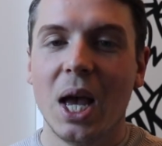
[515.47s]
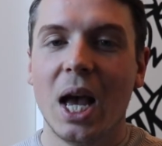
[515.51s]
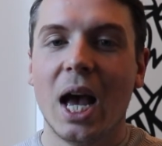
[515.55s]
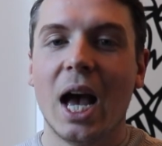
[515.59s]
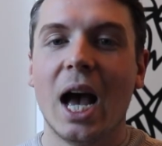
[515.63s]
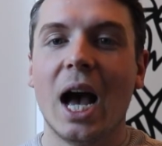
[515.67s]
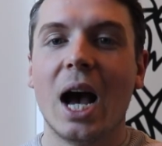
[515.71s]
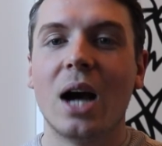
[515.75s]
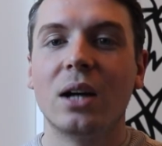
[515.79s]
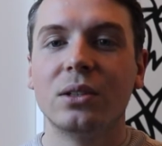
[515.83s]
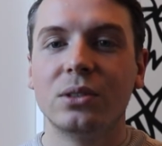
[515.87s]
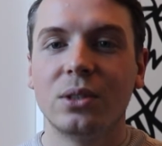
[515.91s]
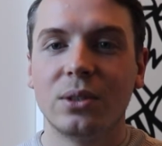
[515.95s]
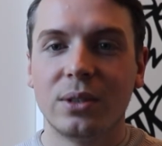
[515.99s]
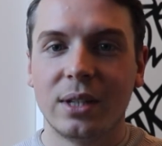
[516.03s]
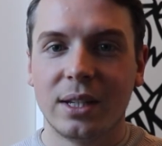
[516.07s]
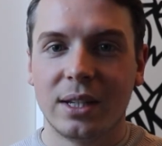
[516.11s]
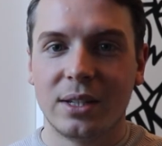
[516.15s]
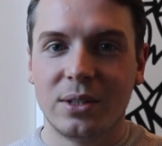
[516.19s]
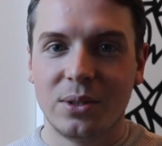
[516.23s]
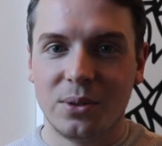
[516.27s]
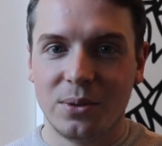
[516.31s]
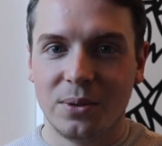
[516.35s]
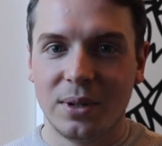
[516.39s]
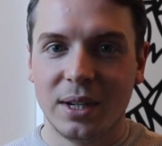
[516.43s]
How do they
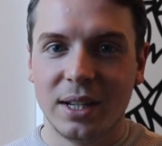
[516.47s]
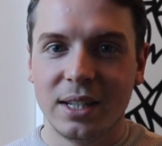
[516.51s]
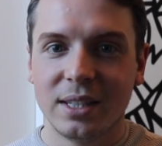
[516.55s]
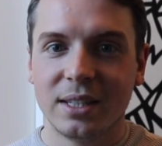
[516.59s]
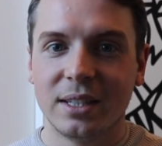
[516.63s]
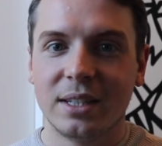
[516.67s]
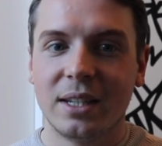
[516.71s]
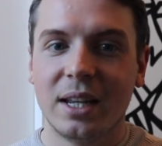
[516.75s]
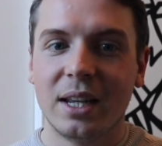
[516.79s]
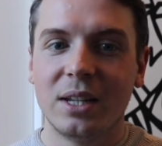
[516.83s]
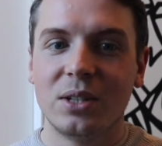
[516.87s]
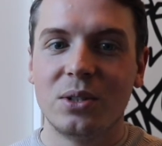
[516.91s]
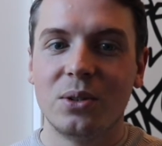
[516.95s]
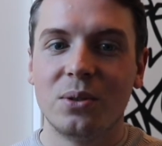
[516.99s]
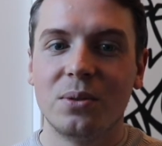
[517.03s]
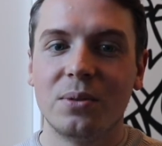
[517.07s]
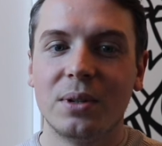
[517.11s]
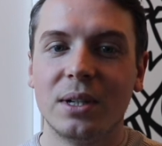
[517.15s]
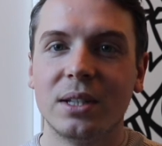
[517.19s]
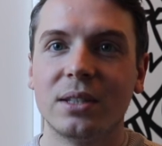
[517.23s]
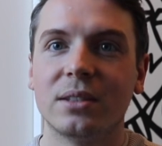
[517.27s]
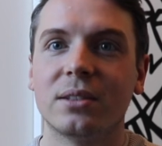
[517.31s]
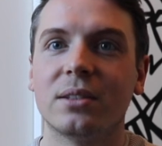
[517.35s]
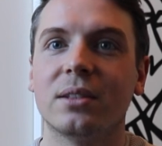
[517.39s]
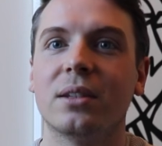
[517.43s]
do it? They do
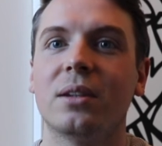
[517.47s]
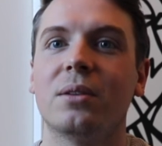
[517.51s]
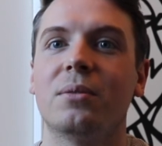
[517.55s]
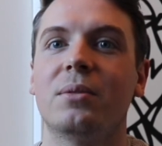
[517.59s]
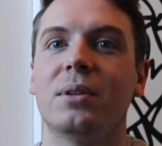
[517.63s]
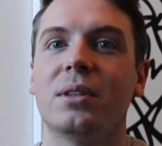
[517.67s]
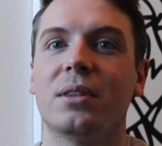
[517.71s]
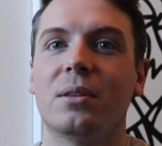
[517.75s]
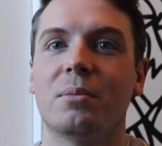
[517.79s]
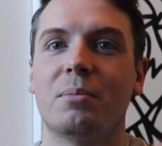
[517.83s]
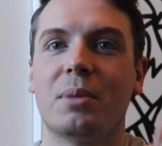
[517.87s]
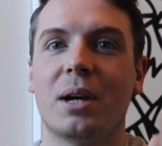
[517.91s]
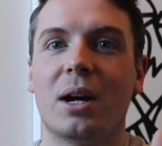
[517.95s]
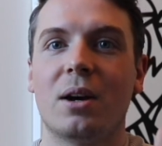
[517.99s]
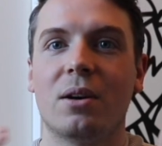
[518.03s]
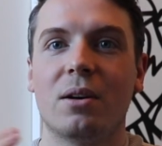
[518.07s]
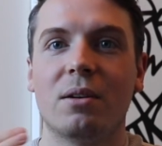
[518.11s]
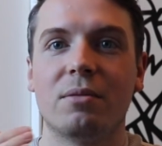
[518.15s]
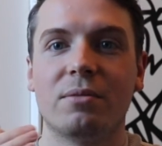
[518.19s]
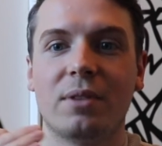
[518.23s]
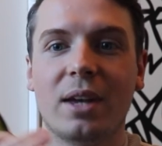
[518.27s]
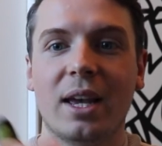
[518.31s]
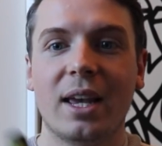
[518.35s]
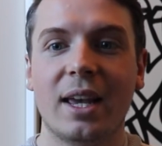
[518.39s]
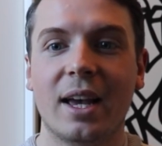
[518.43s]
it with the power
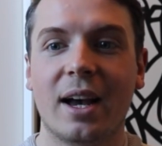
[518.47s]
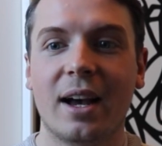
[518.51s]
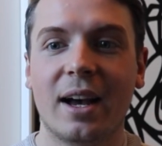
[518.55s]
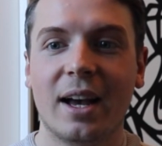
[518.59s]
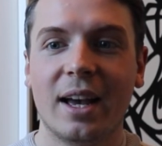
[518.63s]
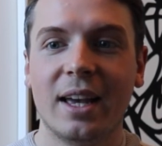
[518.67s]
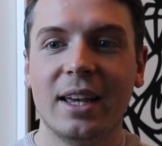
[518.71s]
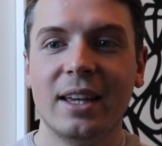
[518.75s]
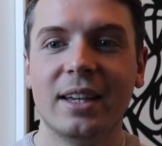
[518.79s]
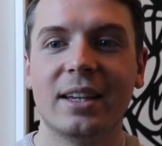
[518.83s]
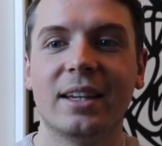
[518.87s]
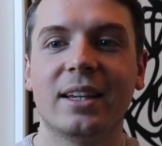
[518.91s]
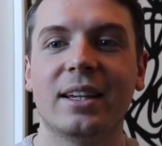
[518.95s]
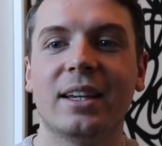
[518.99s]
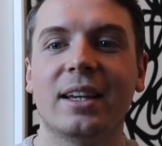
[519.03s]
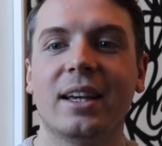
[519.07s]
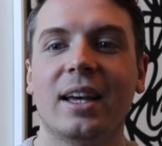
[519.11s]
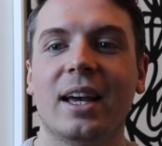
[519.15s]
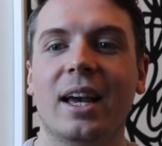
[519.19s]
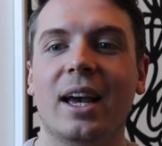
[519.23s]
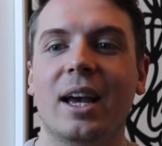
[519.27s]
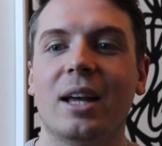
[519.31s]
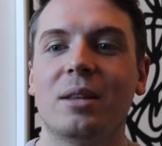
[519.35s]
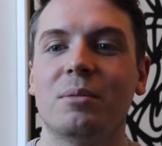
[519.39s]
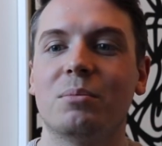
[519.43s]
of AI
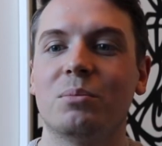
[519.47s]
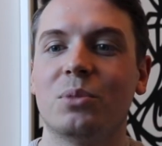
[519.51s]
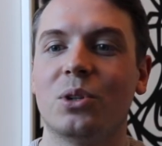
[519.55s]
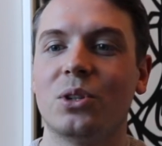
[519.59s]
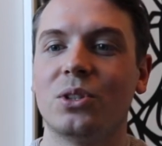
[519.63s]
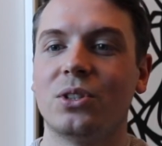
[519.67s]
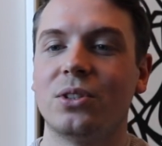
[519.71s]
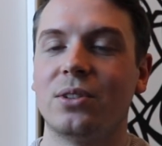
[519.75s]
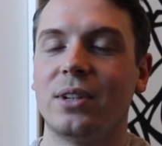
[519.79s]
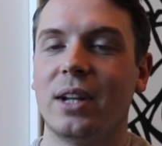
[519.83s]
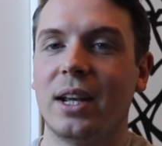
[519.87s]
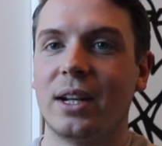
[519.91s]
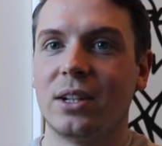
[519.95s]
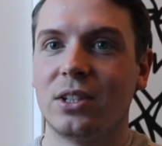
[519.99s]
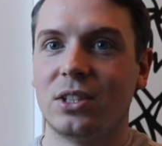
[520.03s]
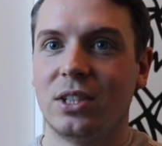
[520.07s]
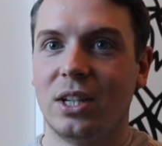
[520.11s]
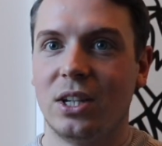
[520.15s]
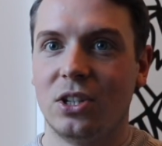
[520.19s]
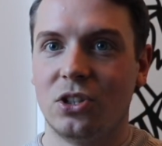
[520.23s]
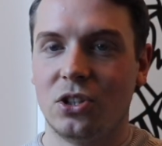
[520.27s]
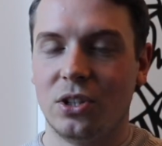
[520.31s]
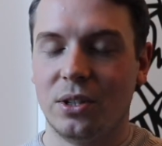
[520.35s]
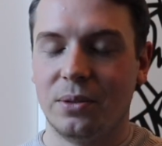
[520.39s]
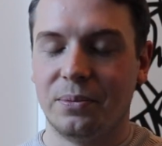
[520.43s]
and merger and
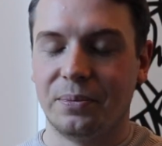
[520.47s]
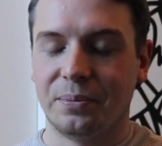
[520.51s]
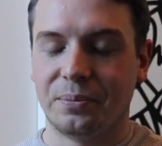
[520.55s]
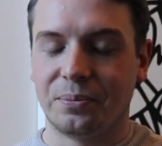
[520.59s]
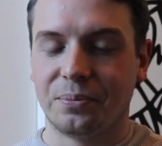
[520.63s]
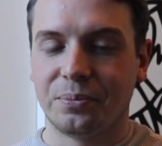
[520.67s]
acquisition.